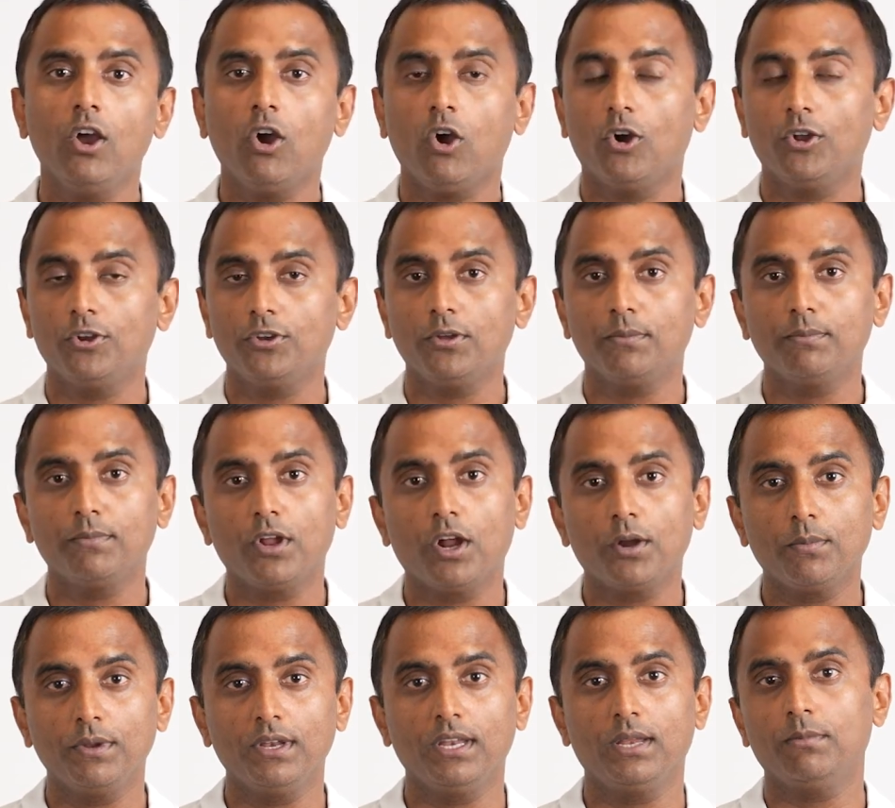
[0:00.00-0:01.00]
or you have
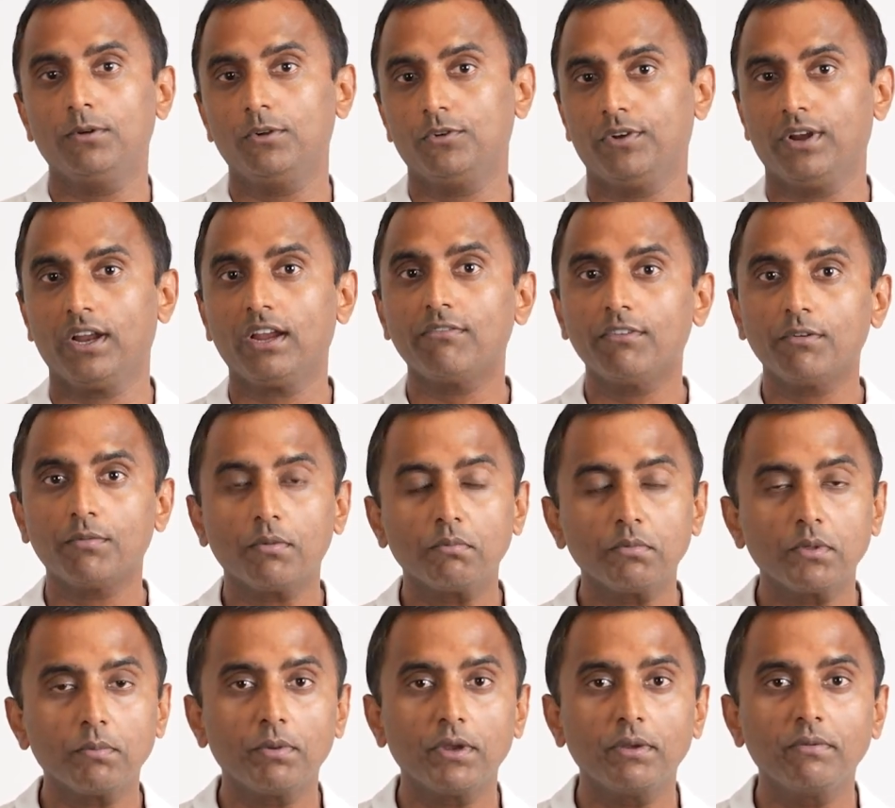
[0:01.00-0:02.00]
not been able to recover from
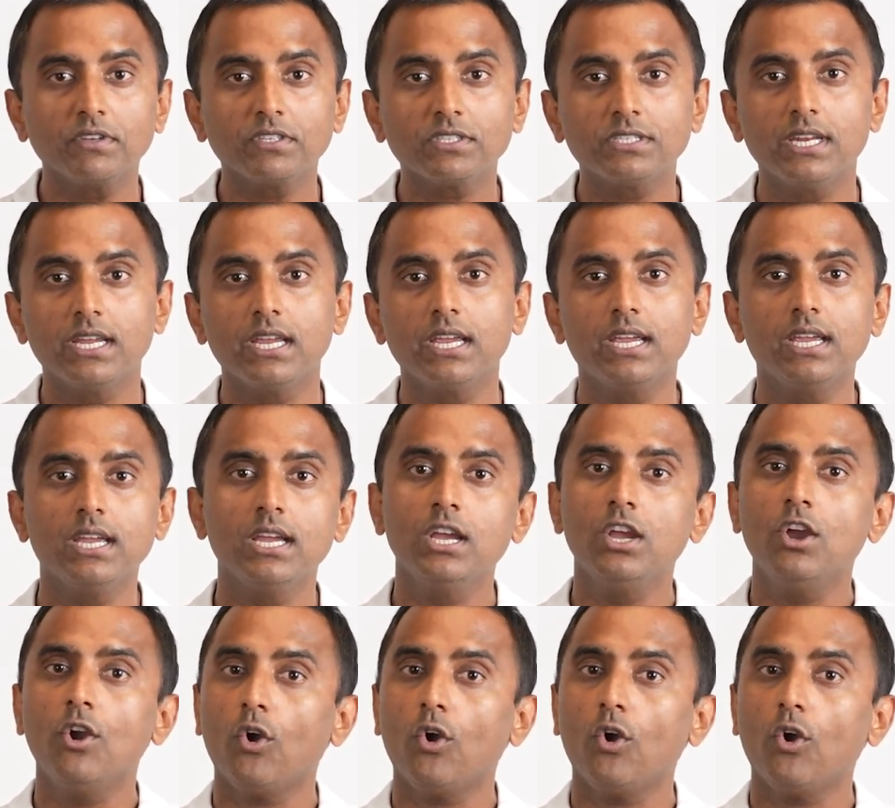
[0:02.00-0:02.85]
the previous day,